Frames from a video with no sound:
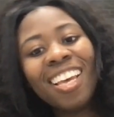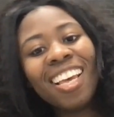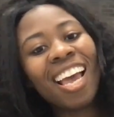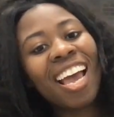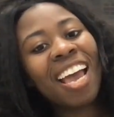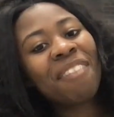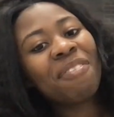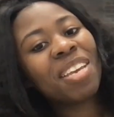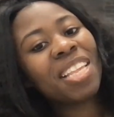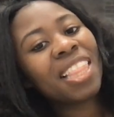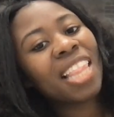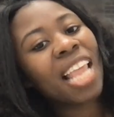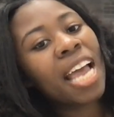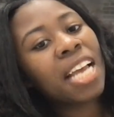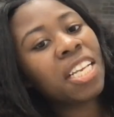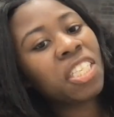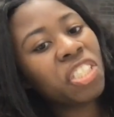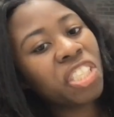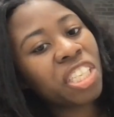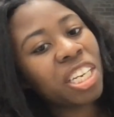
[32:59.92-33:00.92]
I mean,
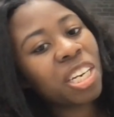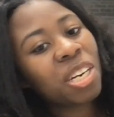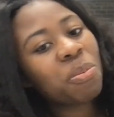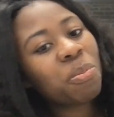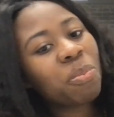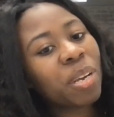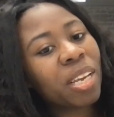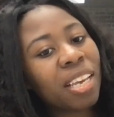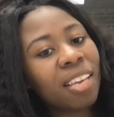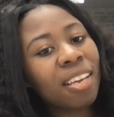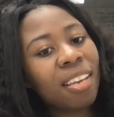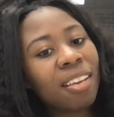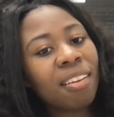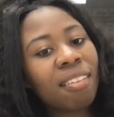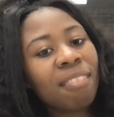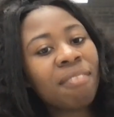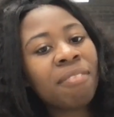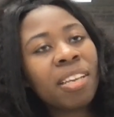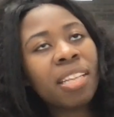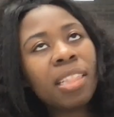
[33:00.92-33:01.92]
last year
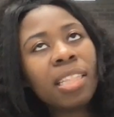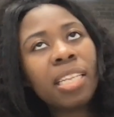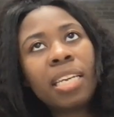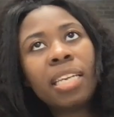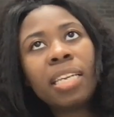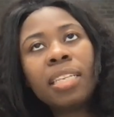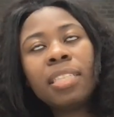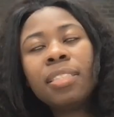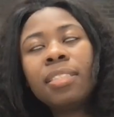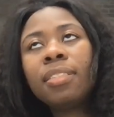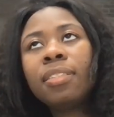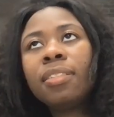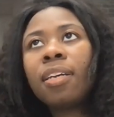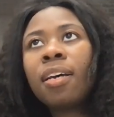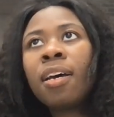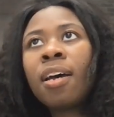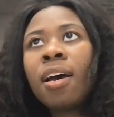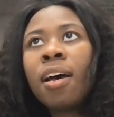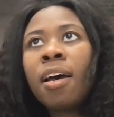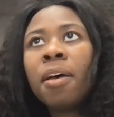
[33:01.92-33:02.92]
we released
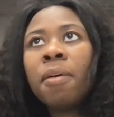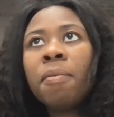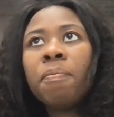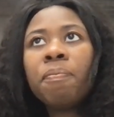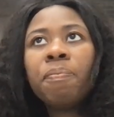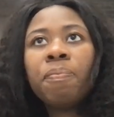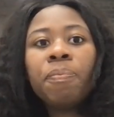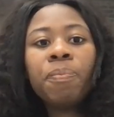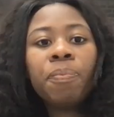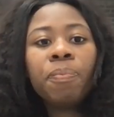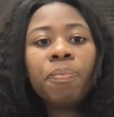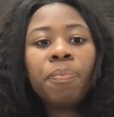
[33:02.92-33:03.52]
um,